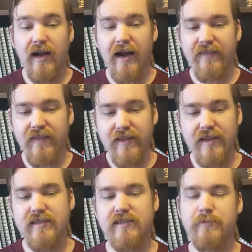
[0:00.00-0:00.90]
And then
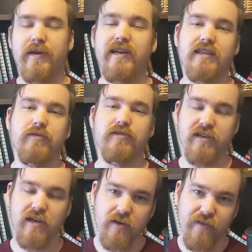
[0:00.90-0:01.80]
there's the speakers, which are
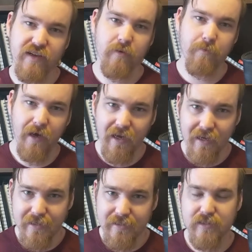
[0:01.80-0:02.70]
kind of like your
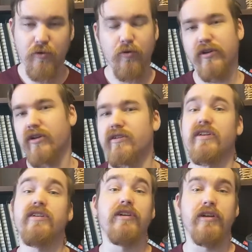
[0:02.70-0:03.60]
bards, or
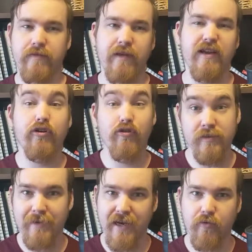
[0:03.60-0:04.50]
they're your
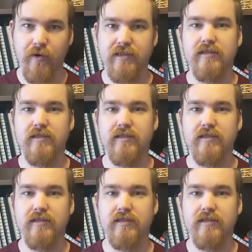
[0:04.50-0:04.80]
charismatic ones.